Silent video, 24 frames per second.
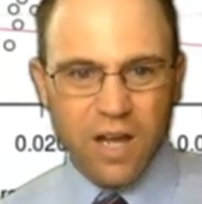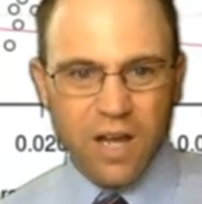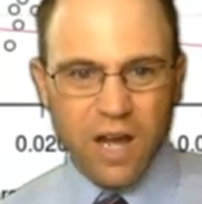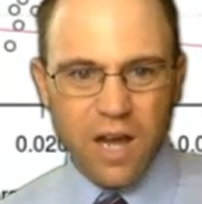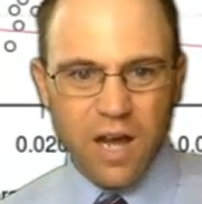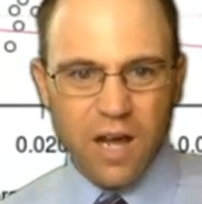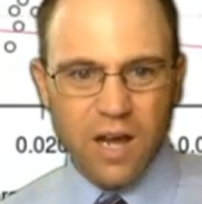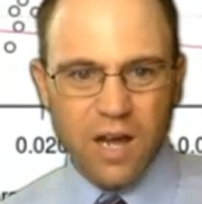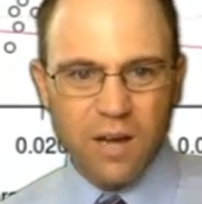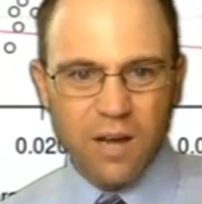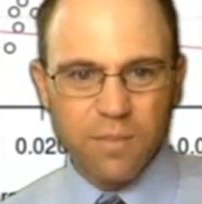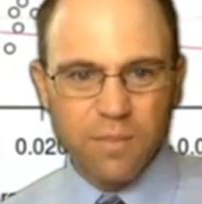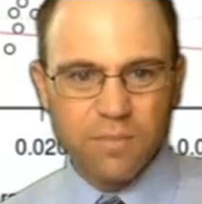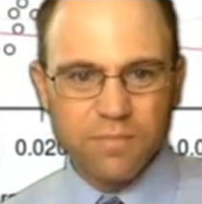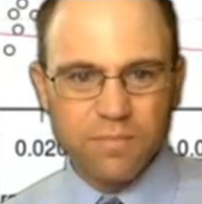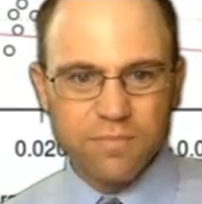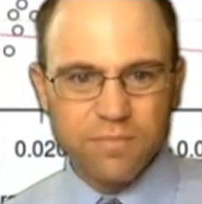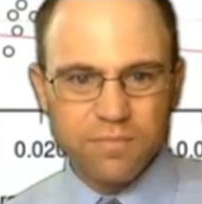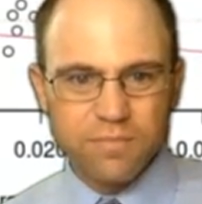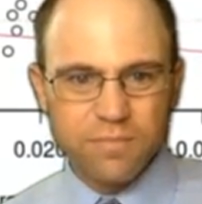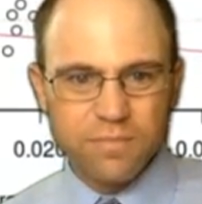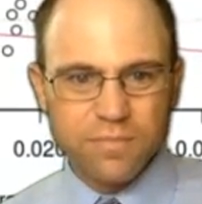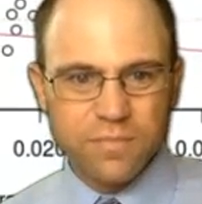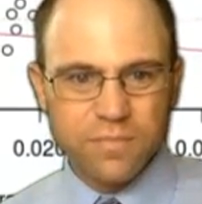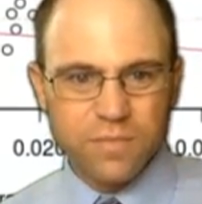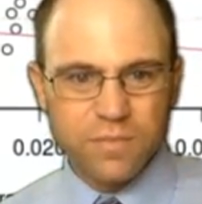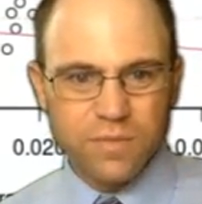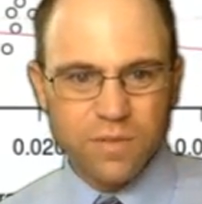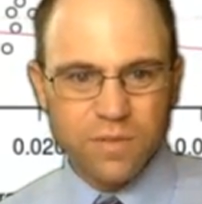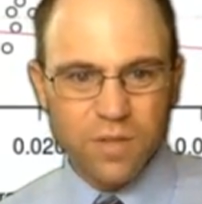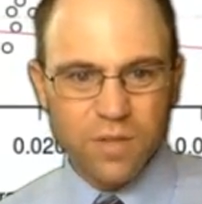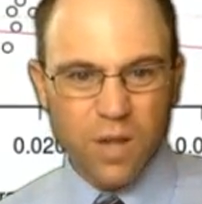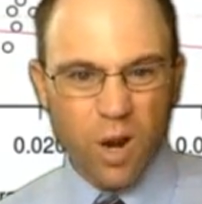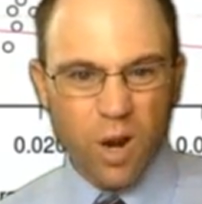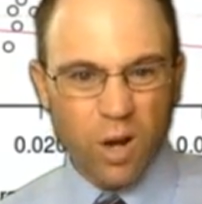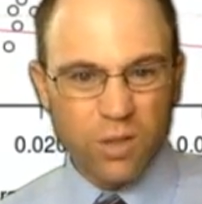
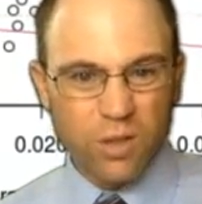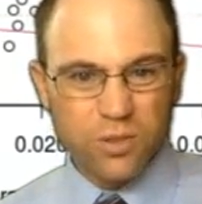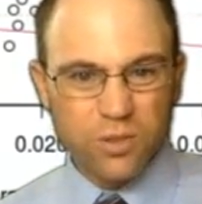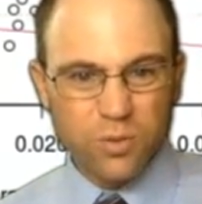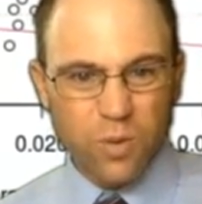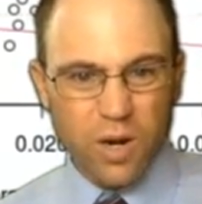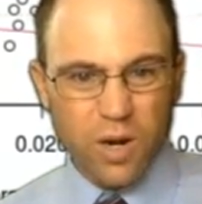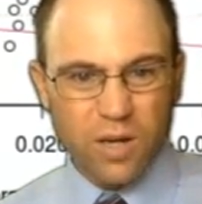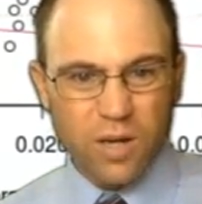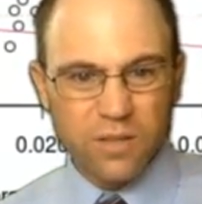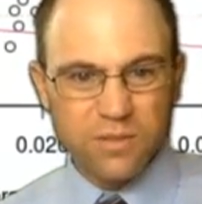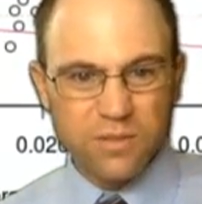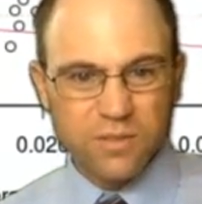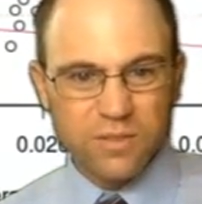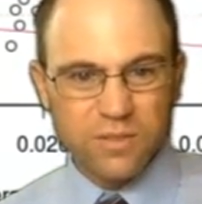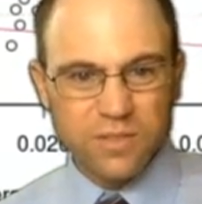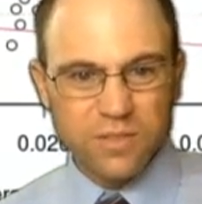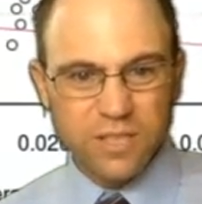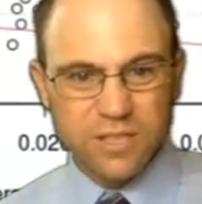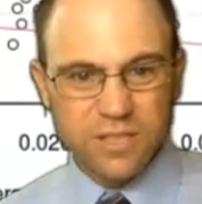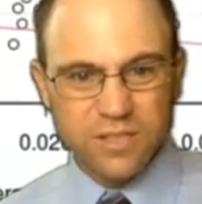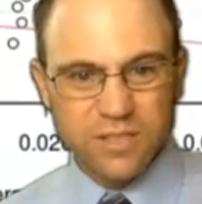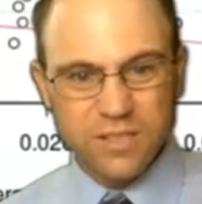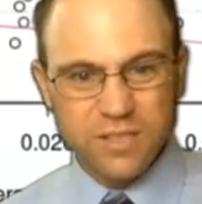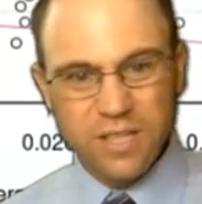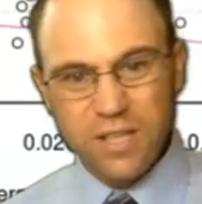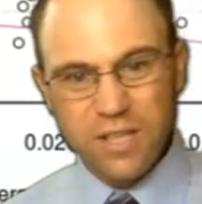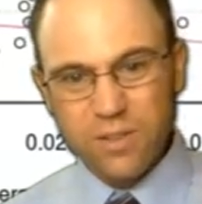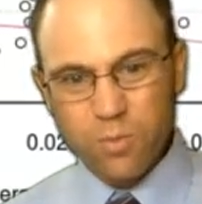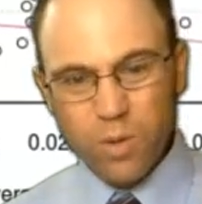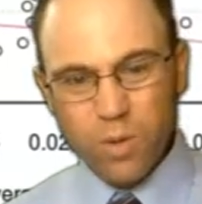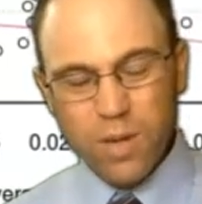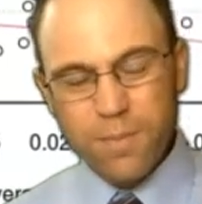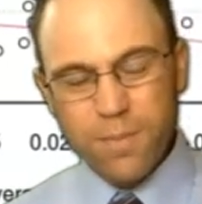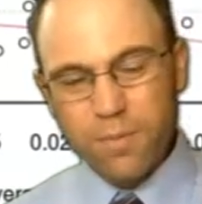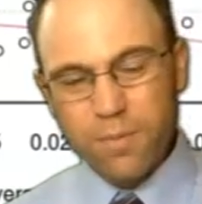The R-squared is
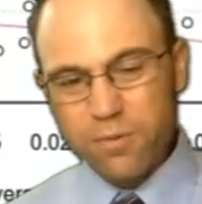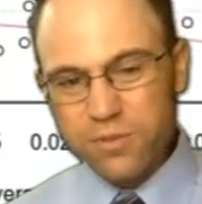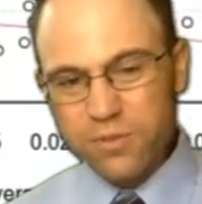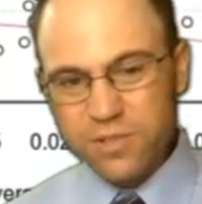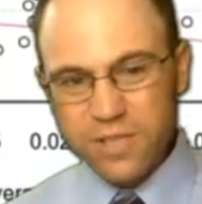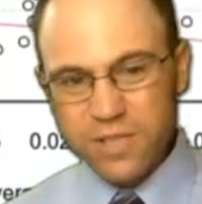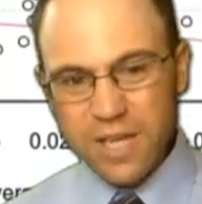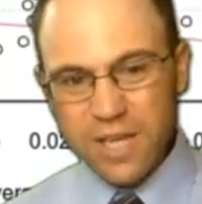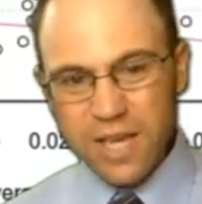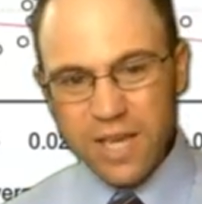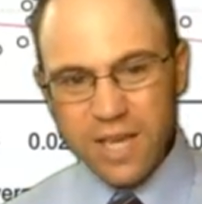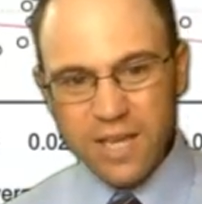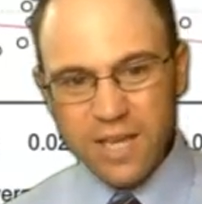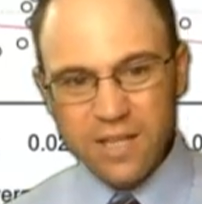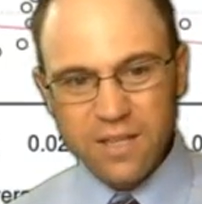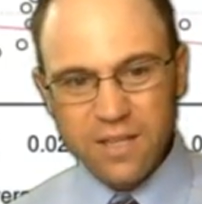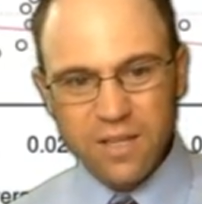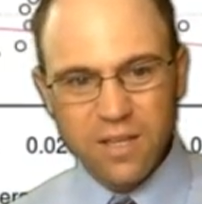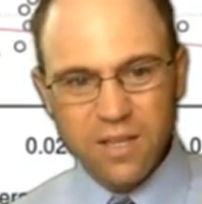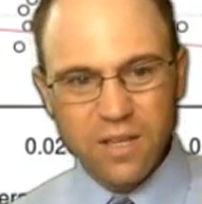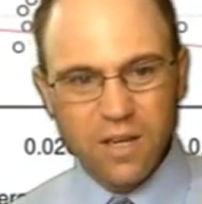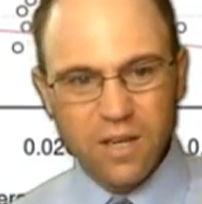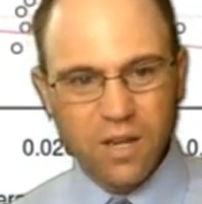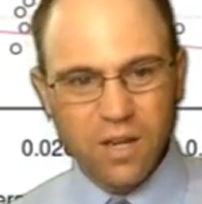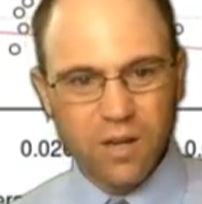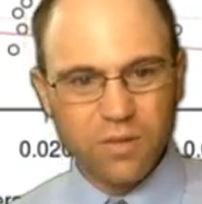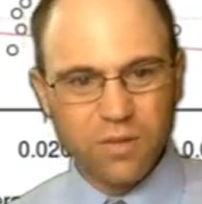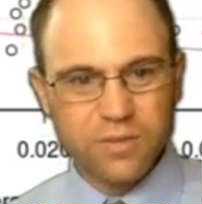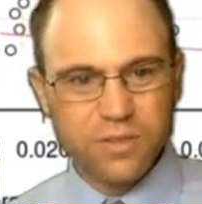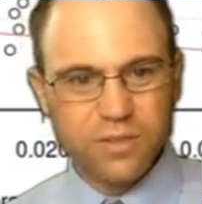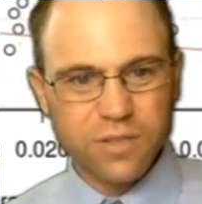63%.